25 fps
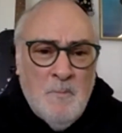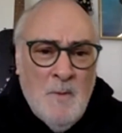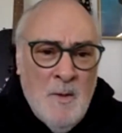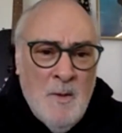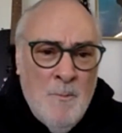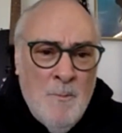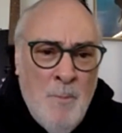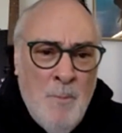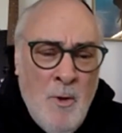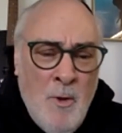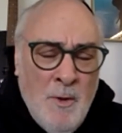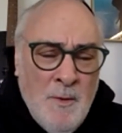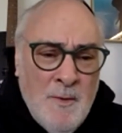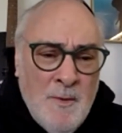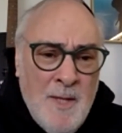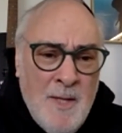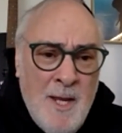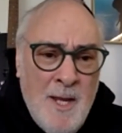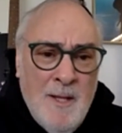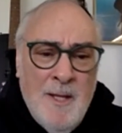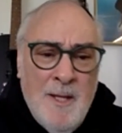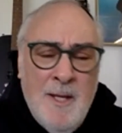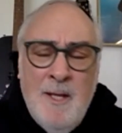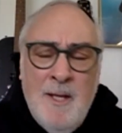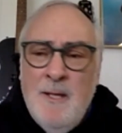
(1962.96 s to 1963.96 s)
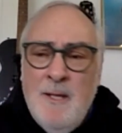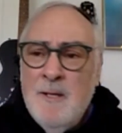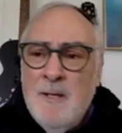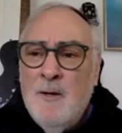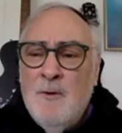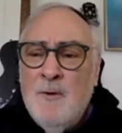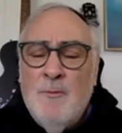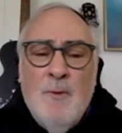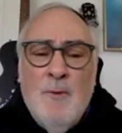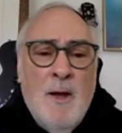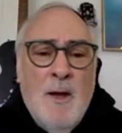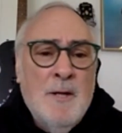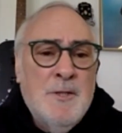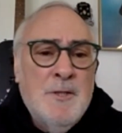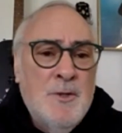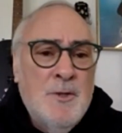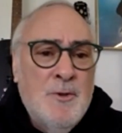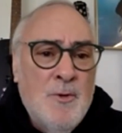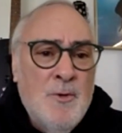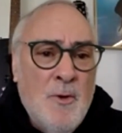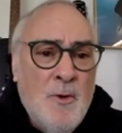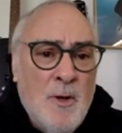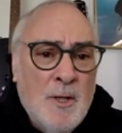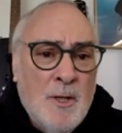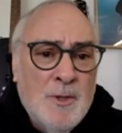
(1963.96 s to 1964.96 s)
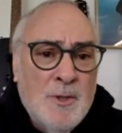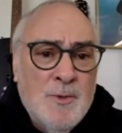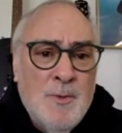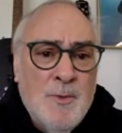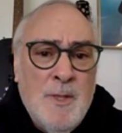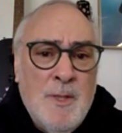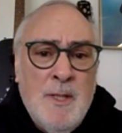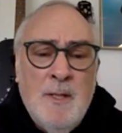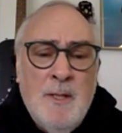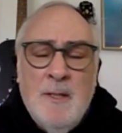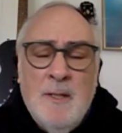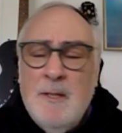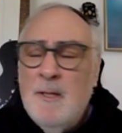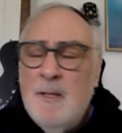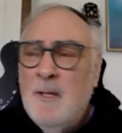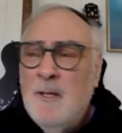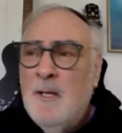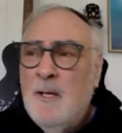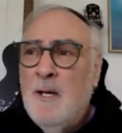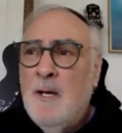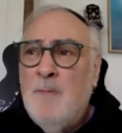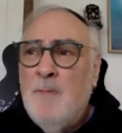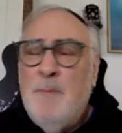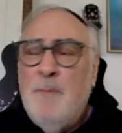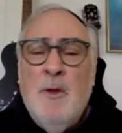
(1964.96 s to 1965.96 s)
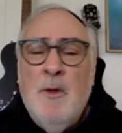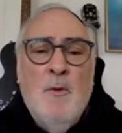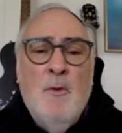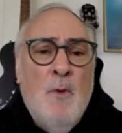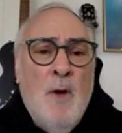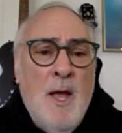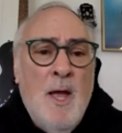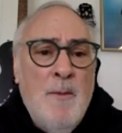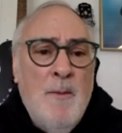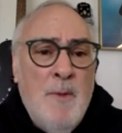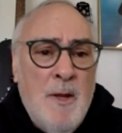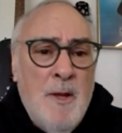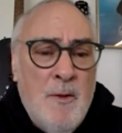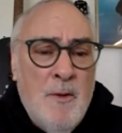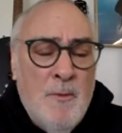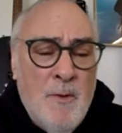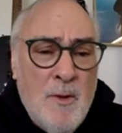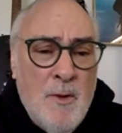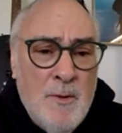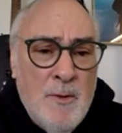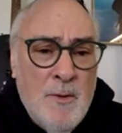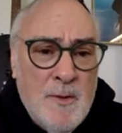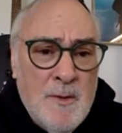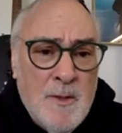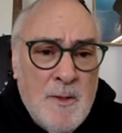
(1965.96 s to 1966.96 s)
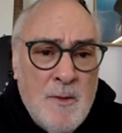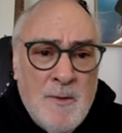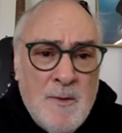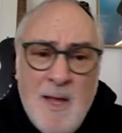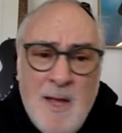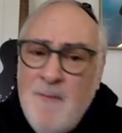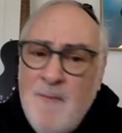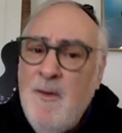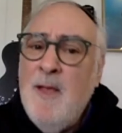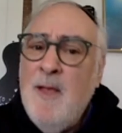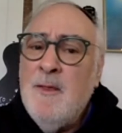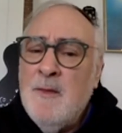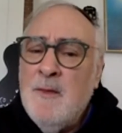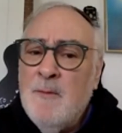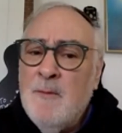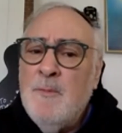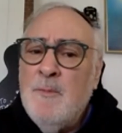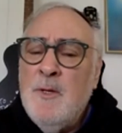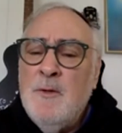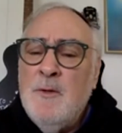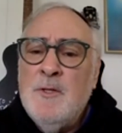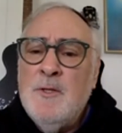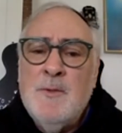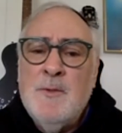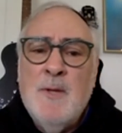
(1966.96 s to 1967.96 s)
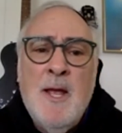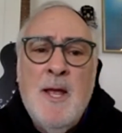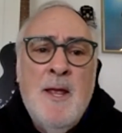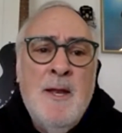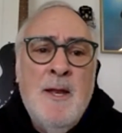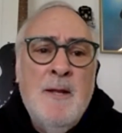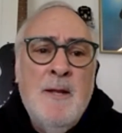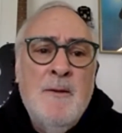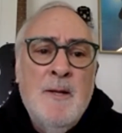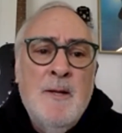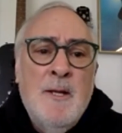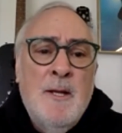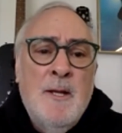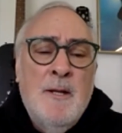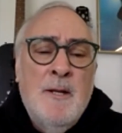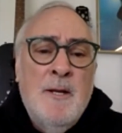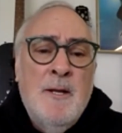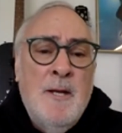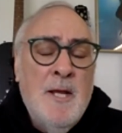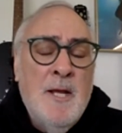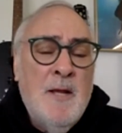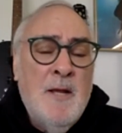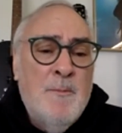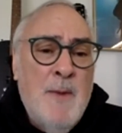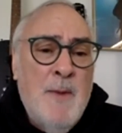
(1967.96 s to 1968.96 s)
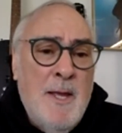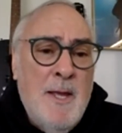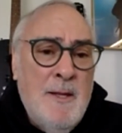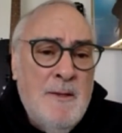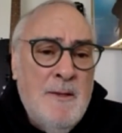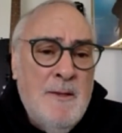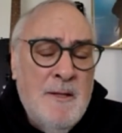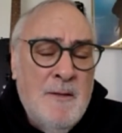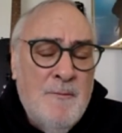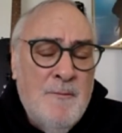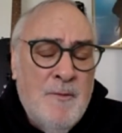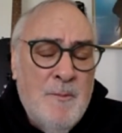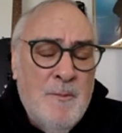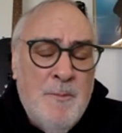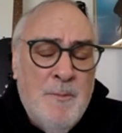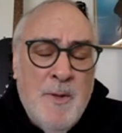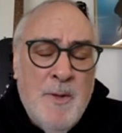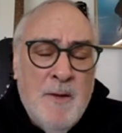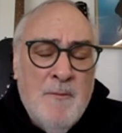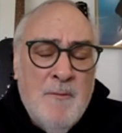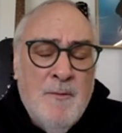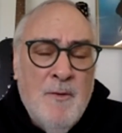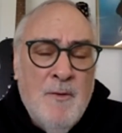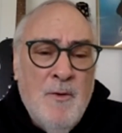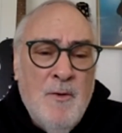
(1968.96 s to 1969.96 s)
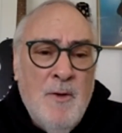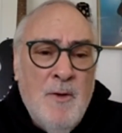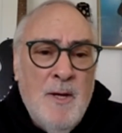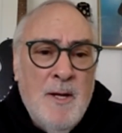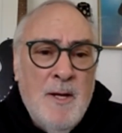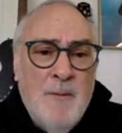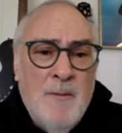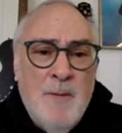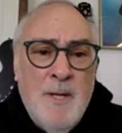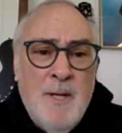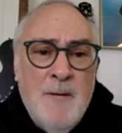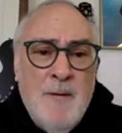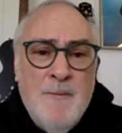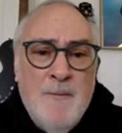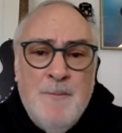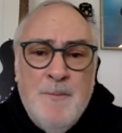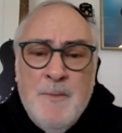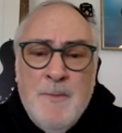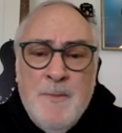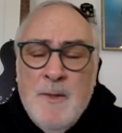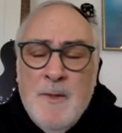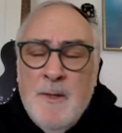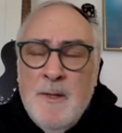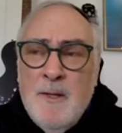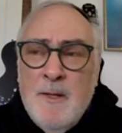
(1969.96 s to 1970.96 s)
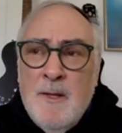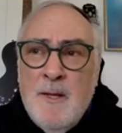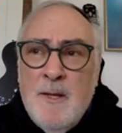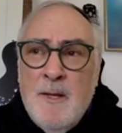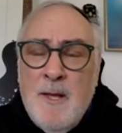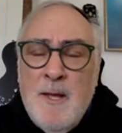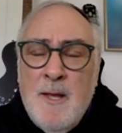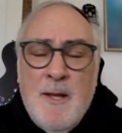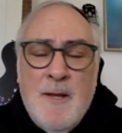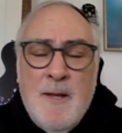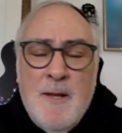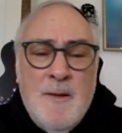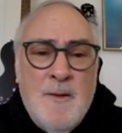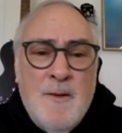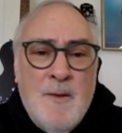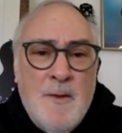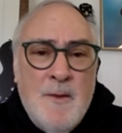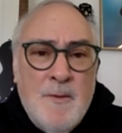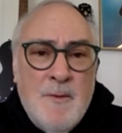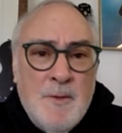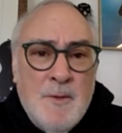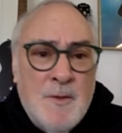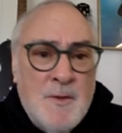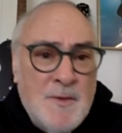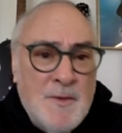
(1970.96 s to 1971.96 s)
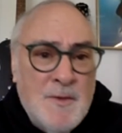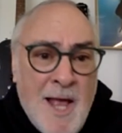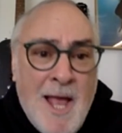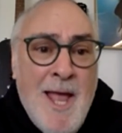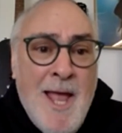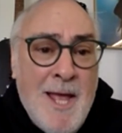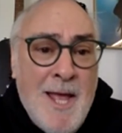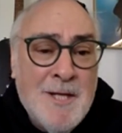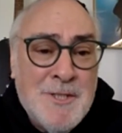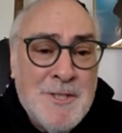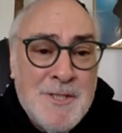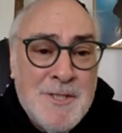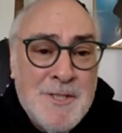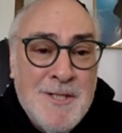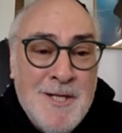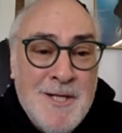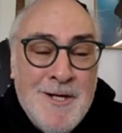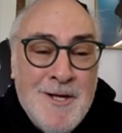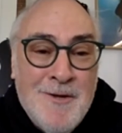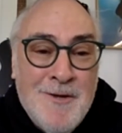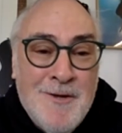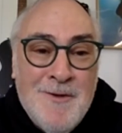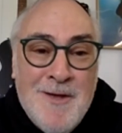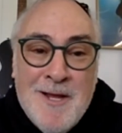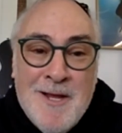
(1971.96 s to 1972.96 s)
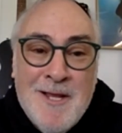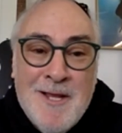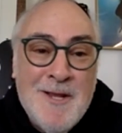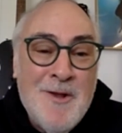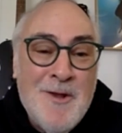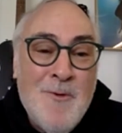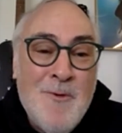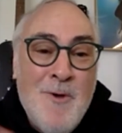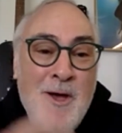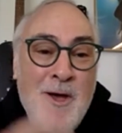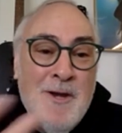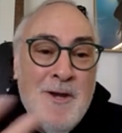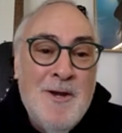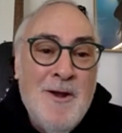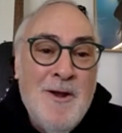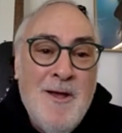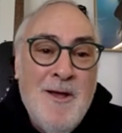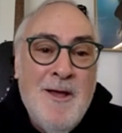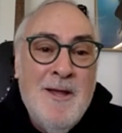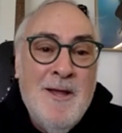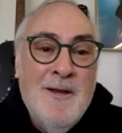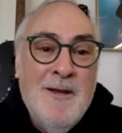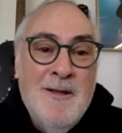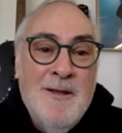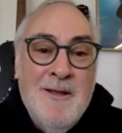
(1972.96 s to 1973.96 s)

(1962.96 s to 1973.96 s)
Paul Stanley, Roger Daltrey, Bill Wyman of the Rolling Stones. I've had some huge, and Nick Mason from Pink Floyd. I mean, Slash. I can go on and on.